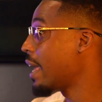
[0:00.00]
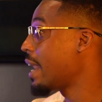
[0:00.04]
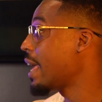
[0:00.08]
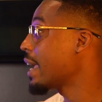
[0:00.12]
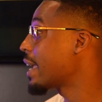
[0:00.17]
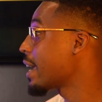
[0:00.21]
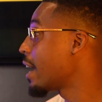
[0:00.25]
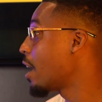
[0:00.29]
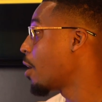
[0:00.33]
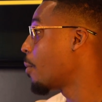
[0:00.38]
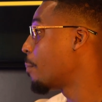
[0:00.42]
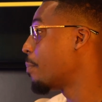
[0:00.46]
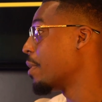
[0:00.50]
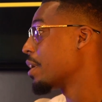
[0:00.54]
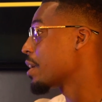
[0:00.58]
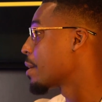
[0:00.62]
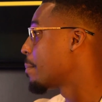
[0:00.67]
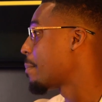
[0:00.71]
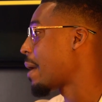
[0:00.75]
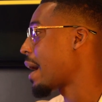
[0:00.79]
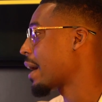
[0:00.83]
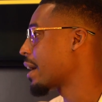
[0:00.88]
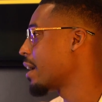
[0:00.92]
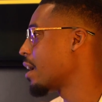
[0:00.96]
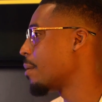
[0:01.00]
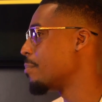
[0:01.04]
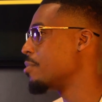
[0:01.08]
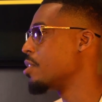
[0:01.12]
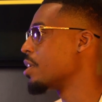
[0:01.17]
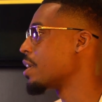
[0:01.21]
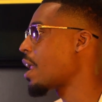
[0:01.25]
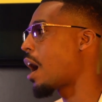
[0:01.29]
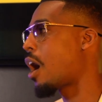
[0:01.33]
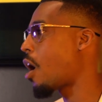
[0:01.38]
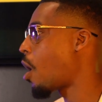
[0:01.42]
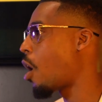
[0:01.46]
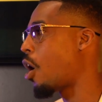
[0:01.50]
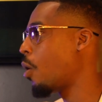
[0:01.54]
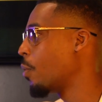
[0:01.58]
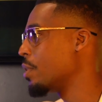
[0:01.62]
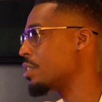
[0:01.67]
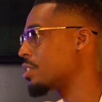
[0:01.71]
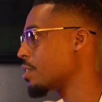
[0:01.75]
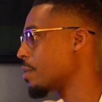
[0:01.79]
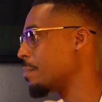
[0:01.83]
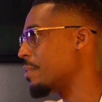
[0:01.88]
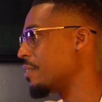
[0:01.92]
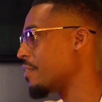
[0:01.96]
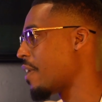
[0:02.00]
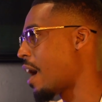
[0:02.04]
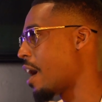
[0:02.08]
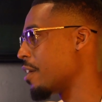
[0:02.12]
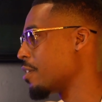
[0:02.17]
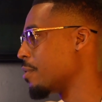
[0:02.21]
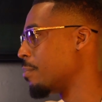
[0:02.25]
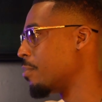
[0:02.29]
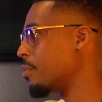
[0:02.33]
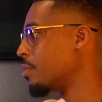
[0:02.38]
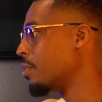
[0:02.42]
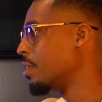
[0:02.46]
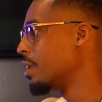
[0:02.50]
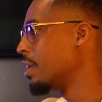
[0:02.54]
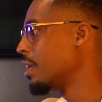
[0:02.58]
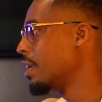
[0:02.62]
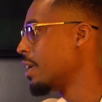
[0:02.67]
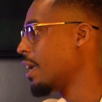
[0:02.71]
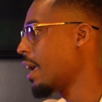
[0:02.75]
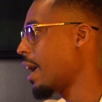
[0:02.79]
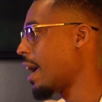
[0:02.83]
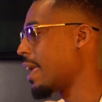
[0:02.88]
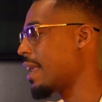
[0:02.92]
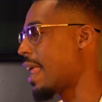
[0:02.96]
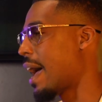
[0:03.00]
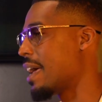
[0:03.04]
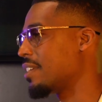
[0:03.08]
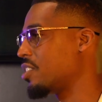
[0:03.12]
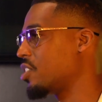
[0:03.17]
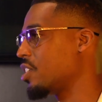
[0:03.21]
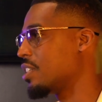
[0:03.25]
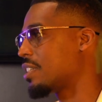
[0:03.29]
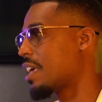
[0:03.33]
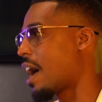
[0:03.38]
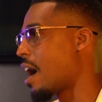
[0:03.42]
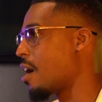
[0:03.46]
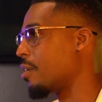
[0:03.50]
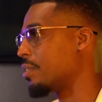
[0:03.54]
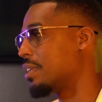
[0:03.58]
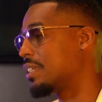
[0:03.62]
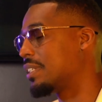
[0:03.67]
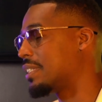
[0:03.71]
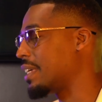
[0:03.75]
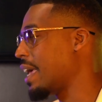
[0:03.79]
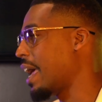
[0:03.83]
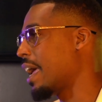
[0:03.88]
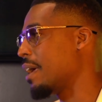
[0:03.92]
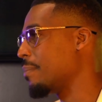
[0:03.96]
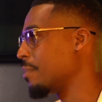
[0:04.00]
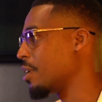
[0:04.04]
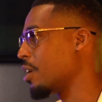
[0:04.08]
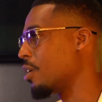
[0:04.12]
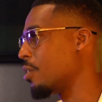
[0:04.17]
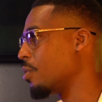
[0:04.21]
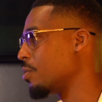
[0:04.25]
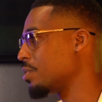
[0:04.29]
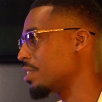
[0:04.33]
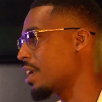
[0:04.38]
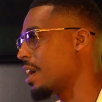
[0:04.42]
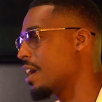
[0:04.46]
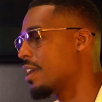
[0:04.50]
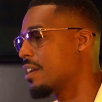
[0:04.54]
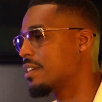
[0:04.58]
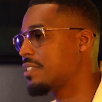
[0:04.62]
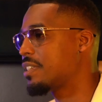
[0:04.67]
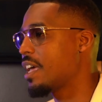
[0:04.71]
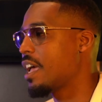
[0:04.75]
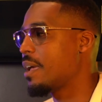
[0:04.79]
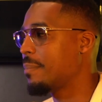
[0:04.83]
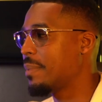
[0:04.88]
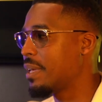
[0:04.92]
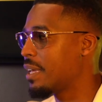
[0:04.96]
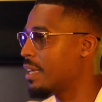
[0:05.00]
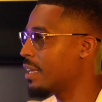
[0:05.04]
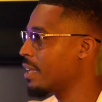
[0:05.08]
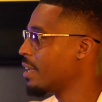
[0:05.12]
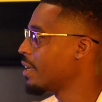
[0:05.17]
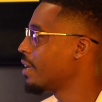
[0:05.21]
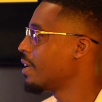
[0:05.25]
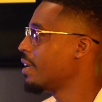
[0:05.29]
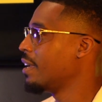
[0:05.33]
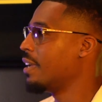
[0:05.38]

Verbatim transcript: and they can help bring them back up you're not always going to be valuable okay, that's and that's just how this game goes entertainment